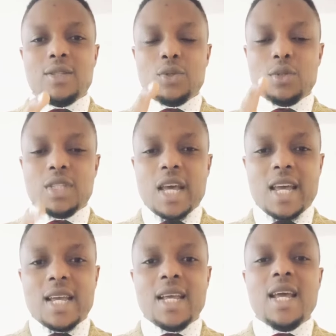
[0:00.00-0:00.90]

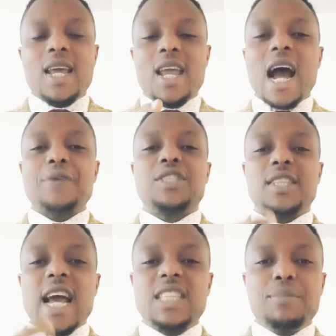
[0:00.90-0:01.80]
Today, he has
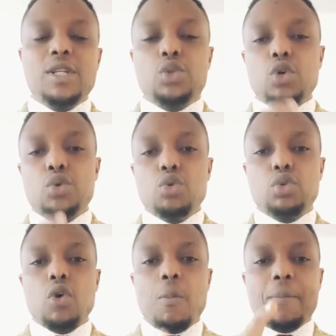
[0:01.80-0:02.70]
sent me to you
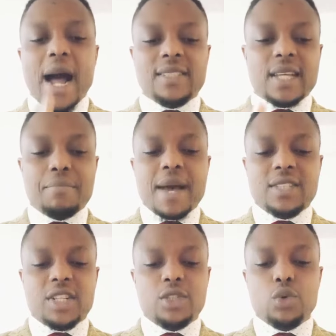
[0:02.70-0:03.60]
to pass a
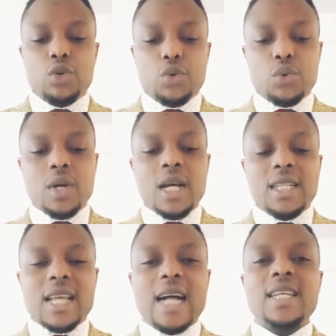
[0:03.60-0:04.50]
message to you
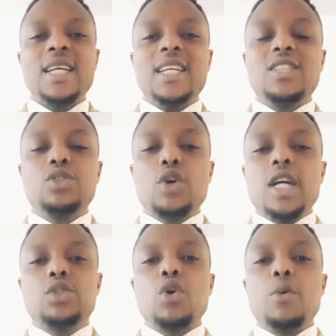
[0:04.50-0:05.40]
that is
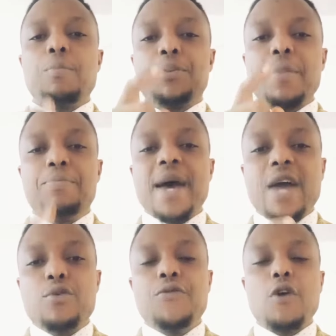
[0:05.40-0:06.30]
going to
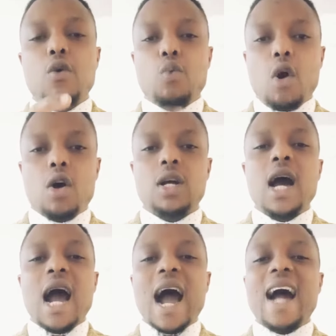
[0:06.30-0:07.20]
prepare you for war
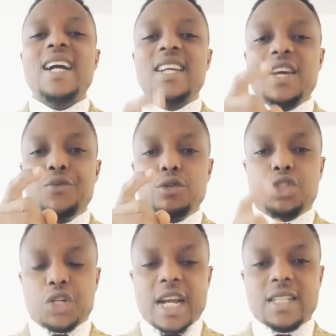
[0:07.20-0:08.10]
and give you
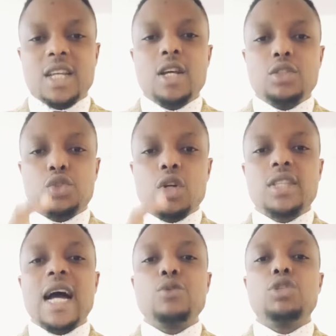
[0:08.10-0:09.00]
strength so
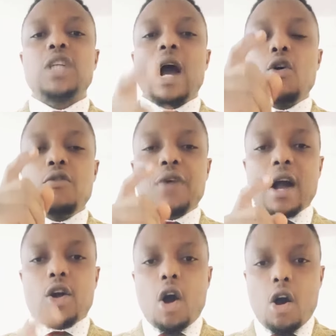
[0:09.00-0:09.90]
that you shall
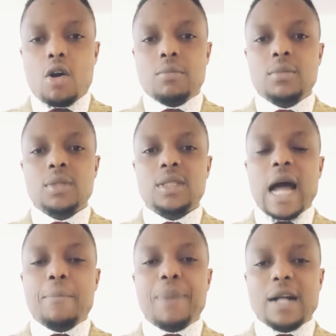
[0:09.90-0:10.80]
overcome
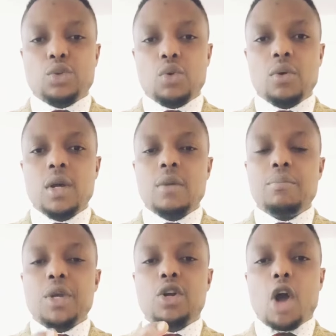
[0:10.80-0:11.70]
that battle.
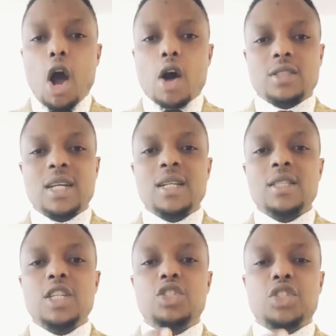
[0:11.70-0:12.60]
Because
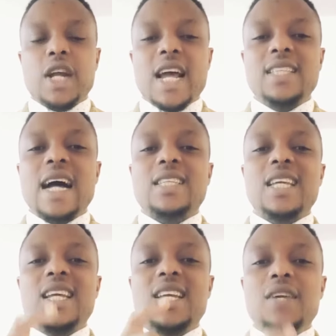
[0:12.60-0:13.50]
the strength that
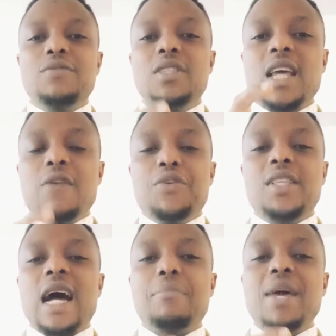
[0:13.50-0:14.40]
he gave David
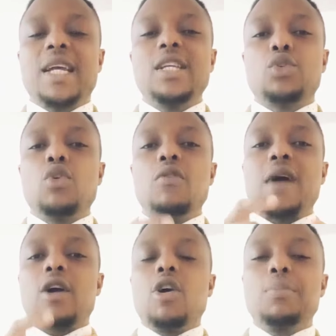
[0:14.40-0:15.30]
that make him to
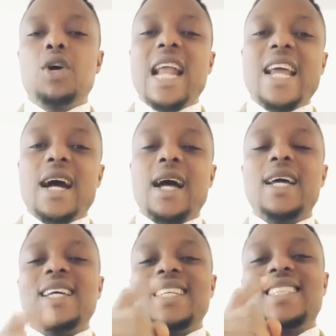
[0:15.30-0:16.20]
overcome
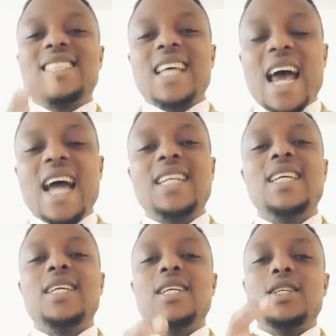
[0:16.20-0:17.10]
Goliath, he said,
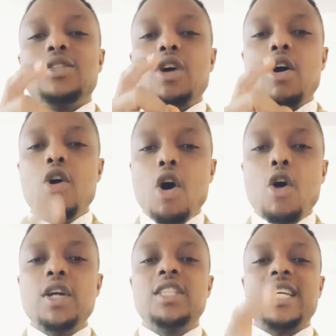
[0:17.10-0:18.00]
your
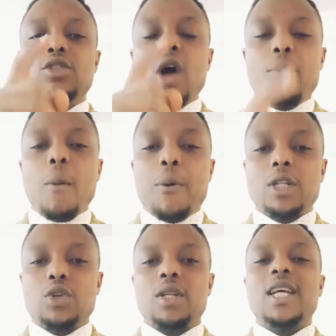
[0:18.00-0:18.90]
hope is a double
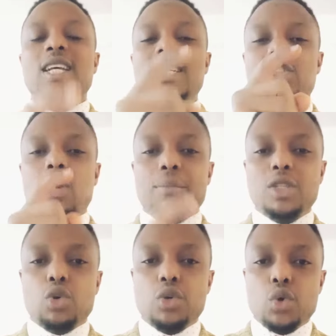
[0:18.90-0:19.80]
portion. It's
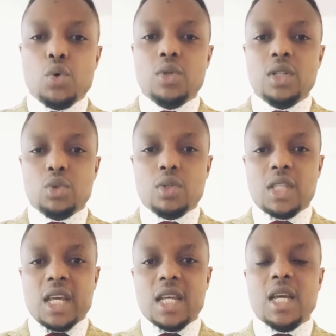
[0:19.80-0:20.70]
coming to you
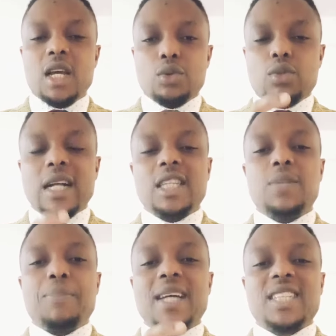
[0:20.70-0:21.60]
today. You that is
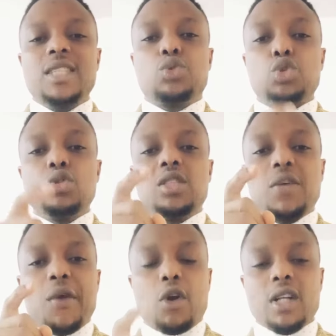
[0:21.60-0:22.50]
passing through
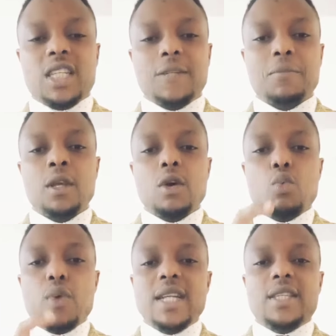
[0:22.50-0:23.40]
difficulty,
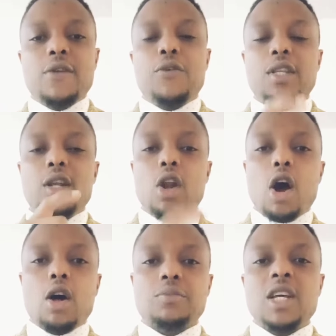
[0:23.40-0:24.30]
waiting for the
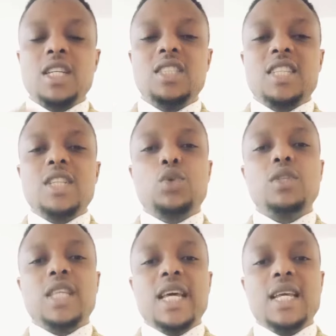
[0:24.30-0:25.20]
Lord, he said,
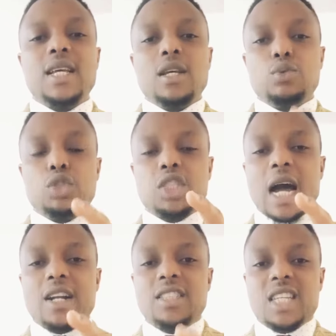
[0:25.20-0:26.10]
today you
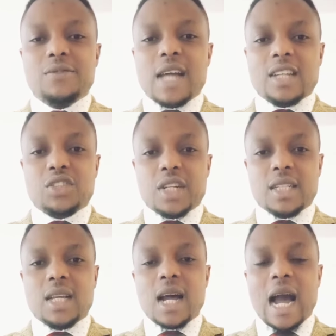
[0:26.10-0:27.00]
shall receive that
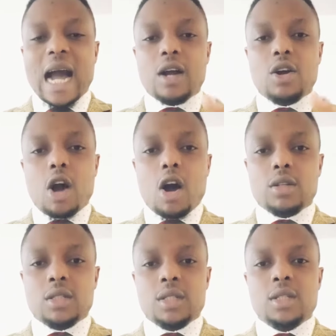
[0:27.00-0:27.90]
strength. And
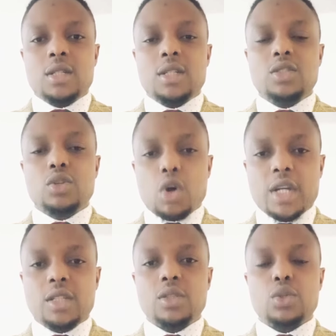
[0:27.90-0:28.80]
God is
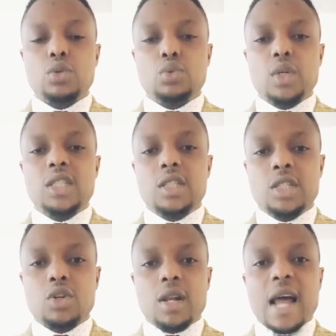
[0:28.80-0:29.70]
going to do it in
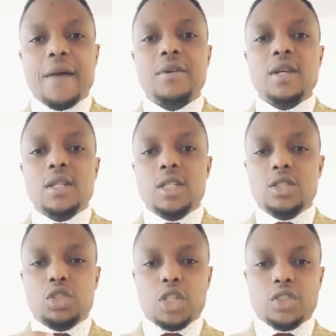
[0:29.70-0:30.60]
your life.
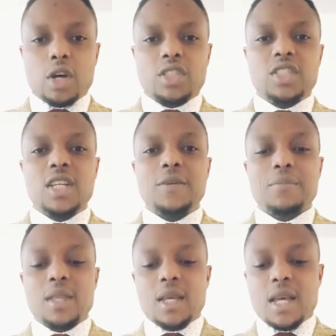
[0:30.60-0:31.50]
In Jesus' name,
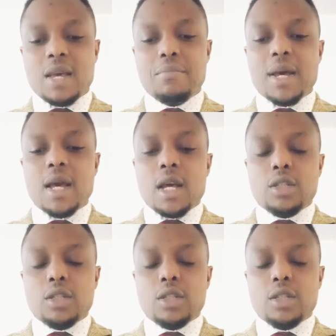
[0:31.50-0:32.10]
amen.